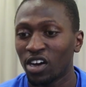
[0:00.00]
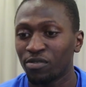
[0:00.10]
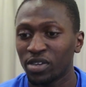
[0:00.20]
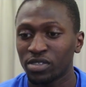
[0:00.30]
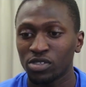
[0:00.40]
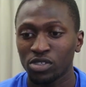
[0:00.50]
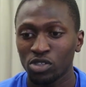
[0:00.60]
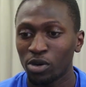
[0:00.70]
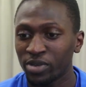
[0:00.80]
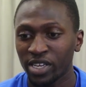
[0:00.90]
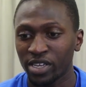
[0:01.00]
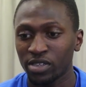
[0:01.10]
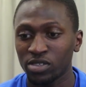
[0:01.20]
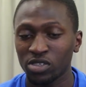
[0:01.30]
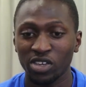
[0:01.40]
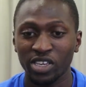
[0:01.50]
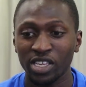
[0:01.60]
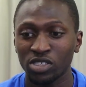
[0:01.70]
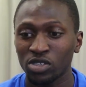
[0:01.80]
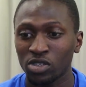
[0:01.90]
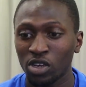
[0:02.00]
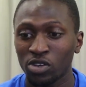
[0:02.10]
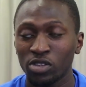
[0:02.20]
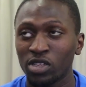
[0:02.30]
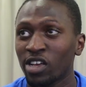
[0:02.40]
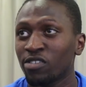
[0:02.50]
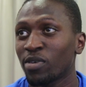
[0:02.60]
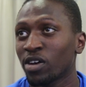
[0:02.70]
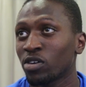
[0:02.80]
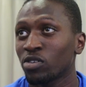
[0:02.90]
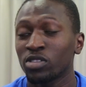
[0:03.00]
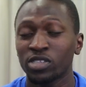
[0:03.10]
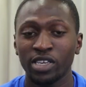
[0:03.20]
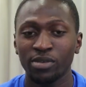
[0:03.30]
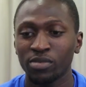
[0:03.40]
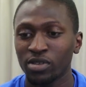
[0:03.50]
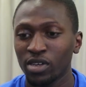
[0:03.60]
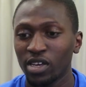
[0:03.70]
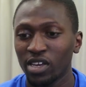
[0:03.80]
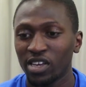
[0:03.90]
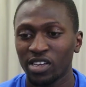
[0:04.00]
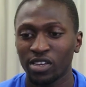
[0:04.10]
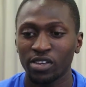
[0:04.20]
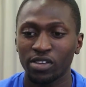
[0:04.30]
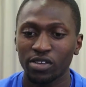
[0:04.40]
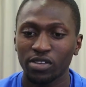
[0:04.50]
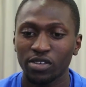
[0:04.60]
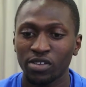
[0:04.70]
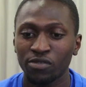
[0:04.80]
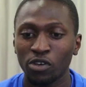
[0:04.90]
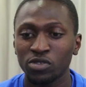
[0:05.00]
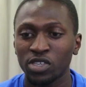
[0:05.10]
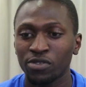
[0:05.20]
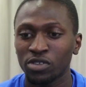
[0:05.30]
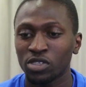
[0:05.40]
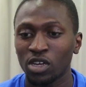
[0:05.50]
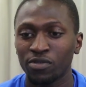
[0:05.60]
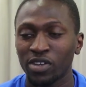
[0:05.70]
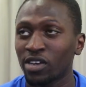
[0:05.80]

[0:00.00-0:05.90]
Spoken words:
I've been just dominating. So against a good left back, a good team, it involves different stuff.